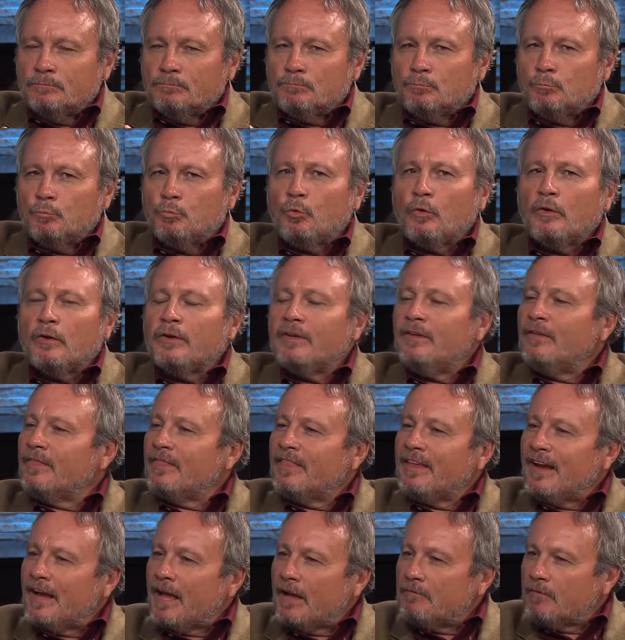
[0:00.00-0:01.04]
brilliant
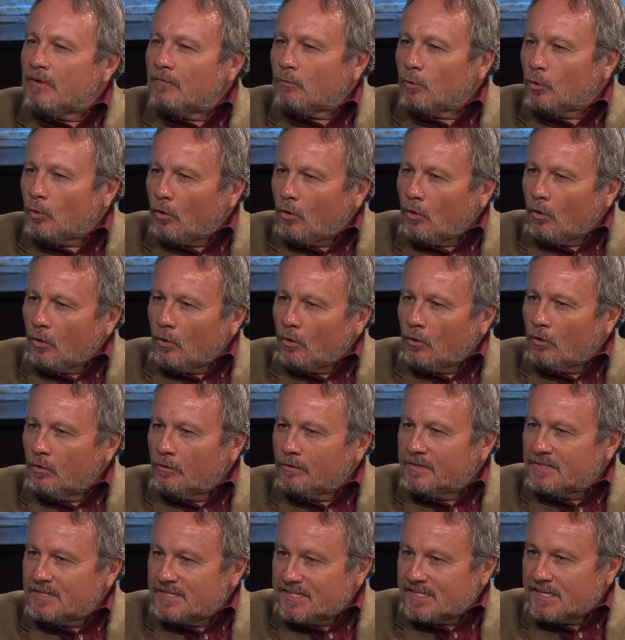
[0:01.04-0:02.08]
thing I've ever
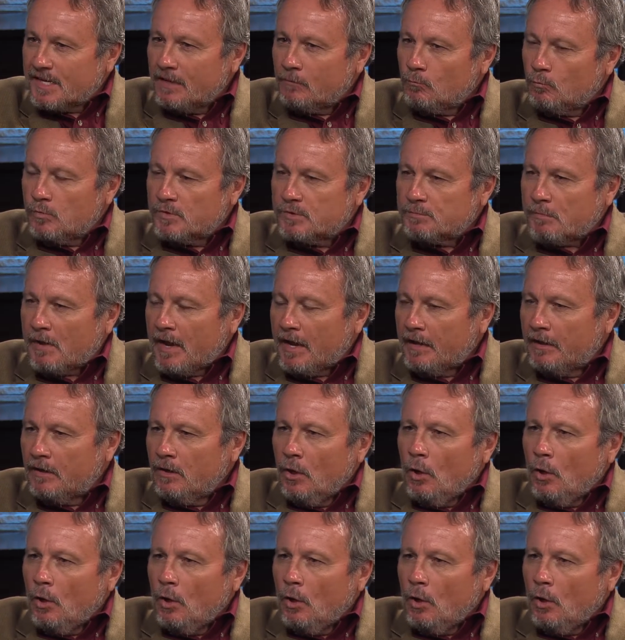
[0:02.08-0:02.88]
heard said was by